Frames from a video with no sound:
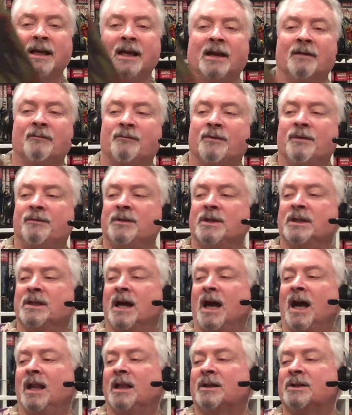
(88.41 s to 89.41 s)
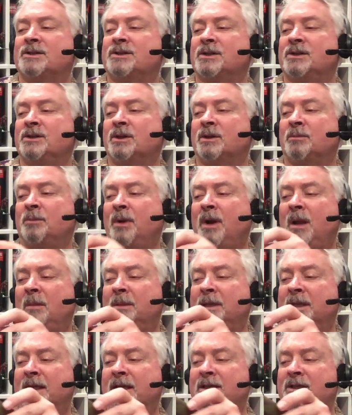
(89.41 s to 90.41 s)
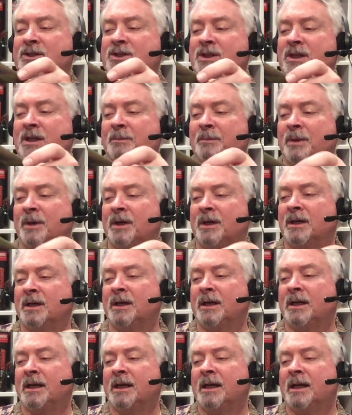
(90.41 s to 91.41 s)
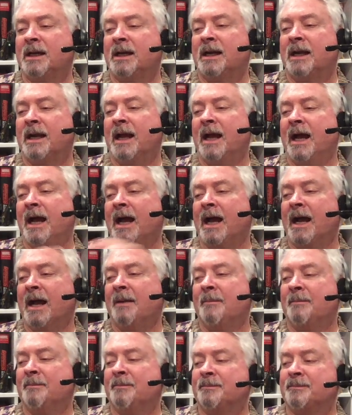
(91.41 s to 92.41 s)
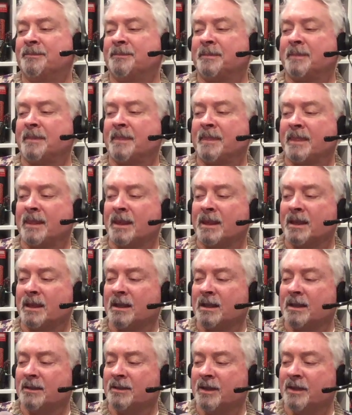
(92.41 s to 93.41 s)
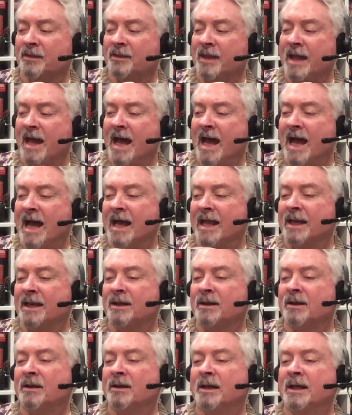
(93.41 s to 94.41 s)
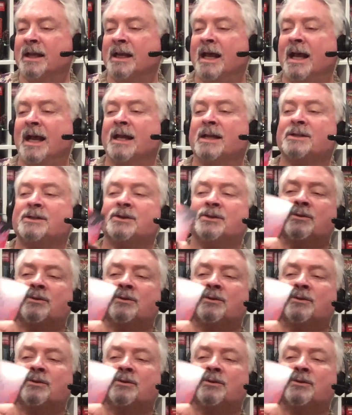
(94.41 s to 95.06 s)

at $50, and you can probably get it cheaper than that. It has